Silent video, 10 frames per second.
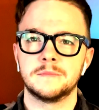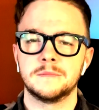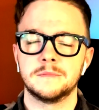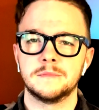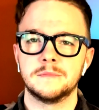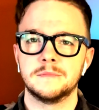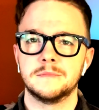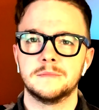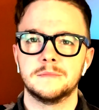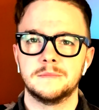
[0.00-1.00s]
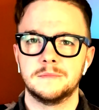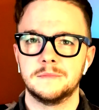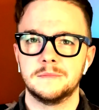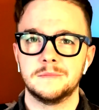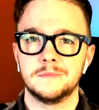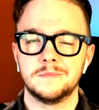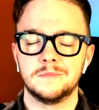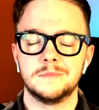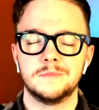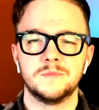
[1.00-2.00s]

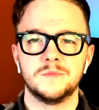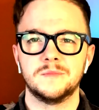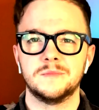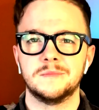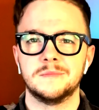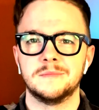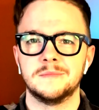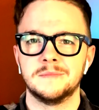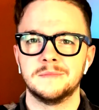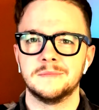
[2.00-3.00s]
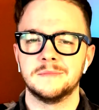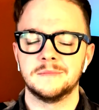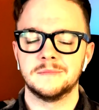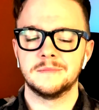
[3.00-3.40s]
No words are spoken by the person on screen.